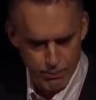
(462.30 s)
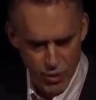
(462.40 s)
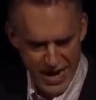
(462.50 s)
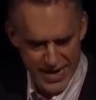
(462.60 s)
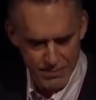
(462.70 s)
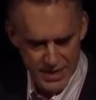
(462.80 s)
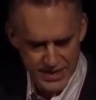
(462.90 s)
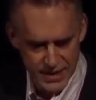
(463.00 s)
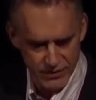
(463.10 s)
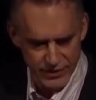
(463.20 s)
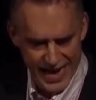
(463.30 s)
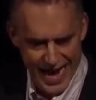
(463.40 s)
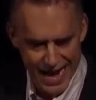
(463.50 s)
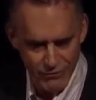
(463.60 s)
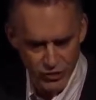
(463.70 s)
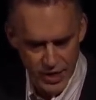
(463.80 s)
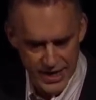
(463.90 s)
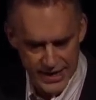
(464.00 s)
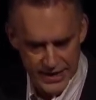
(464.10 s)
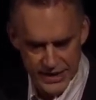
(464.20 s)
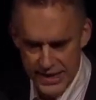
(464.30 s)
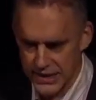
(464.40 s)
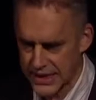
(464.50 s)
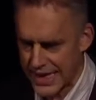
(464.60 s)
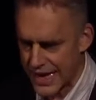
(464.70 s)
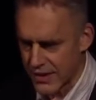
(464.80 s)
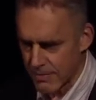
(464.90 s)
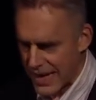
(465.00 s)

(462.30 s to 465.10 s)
breaking myself in half trying to get things together,